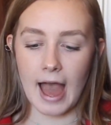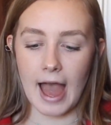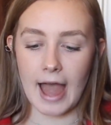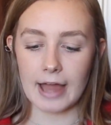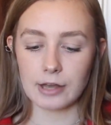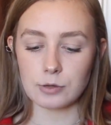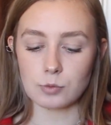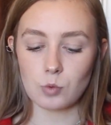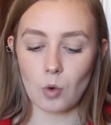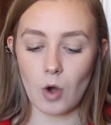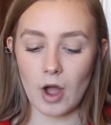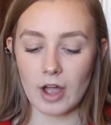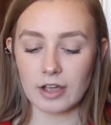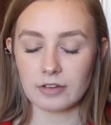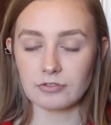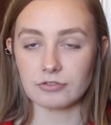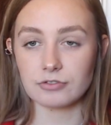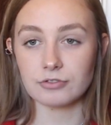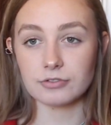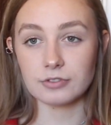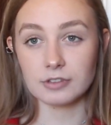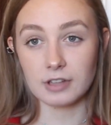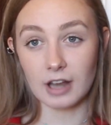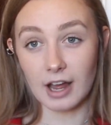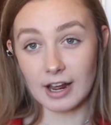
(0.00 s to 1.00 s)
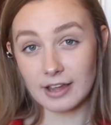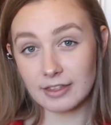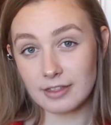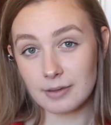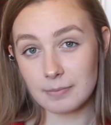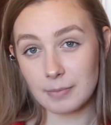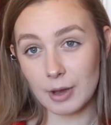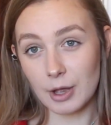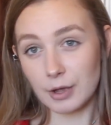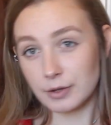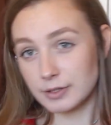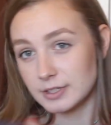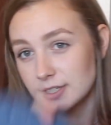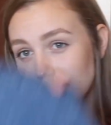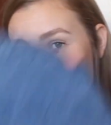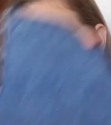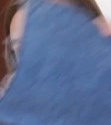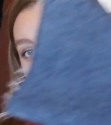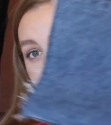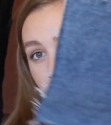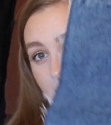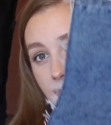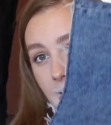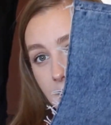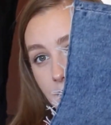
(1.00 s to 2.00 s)
And what I like the most
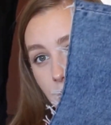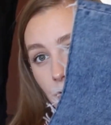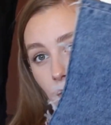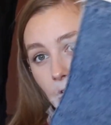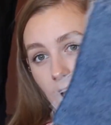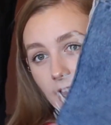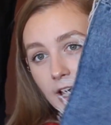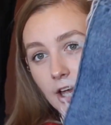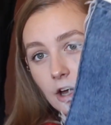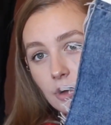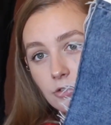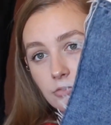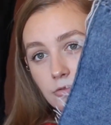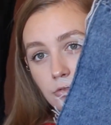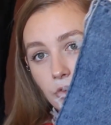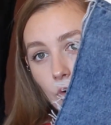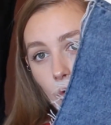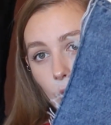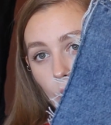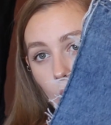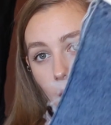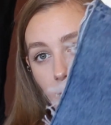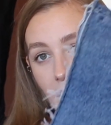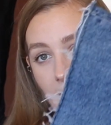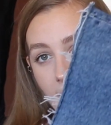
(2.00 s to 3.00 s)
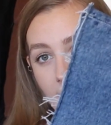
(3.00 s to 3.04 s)
is that they've got like a raw